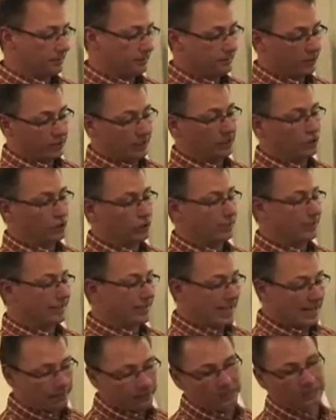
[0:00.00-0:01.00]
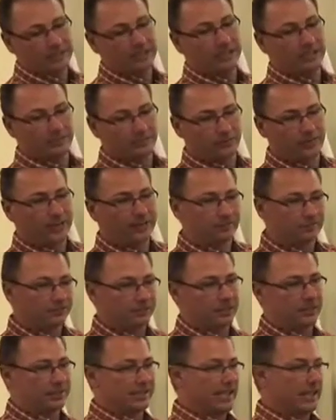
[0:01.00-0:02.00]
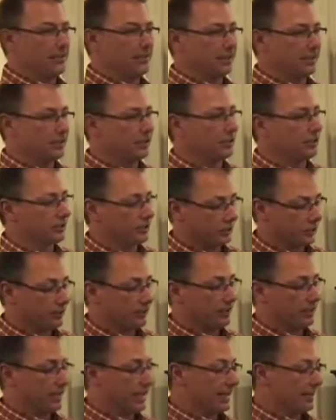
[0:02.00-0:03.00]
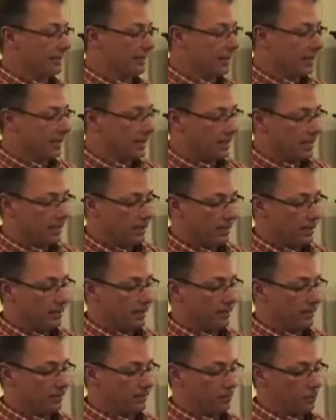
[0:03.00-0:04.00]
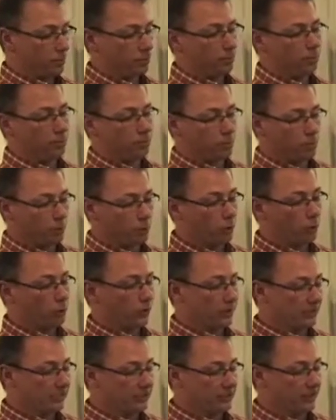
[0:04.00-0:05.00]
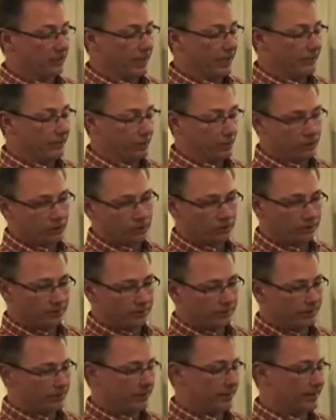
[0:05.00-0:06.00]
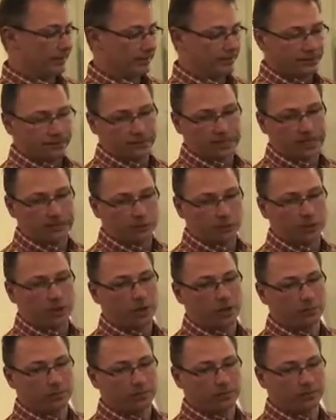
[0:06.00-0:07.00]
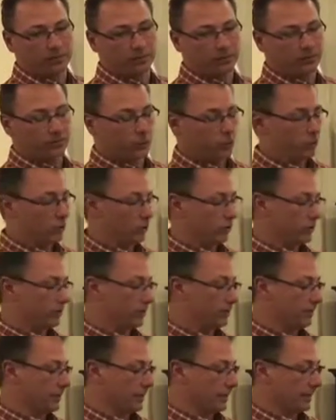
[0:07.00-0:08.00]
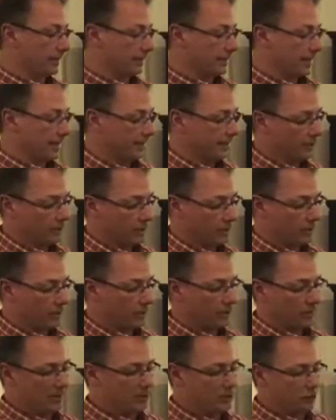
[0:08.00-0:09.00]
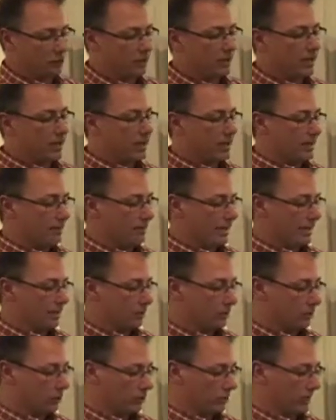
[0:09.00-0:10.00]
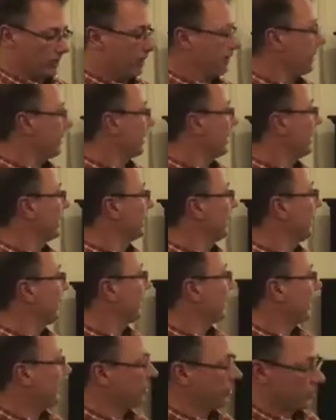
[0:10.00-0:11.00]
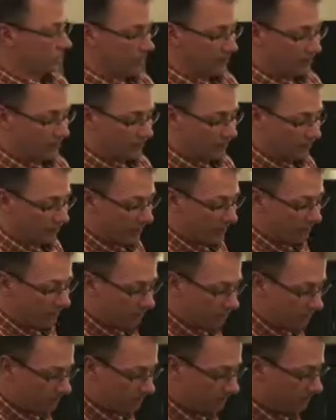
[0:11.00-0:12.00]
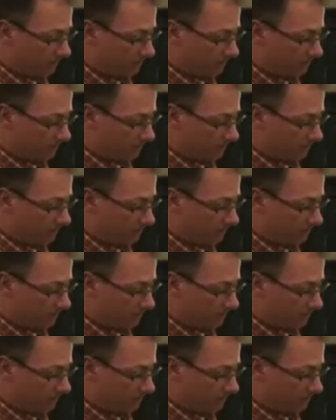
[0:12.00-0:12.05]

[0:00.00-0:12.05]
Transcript: potential contaminant, if that contaminant is something that would release vapors, like a hydrocarbon, a fuel or something like that. It's not going to measure metals or anything like that. It has to release a vapor.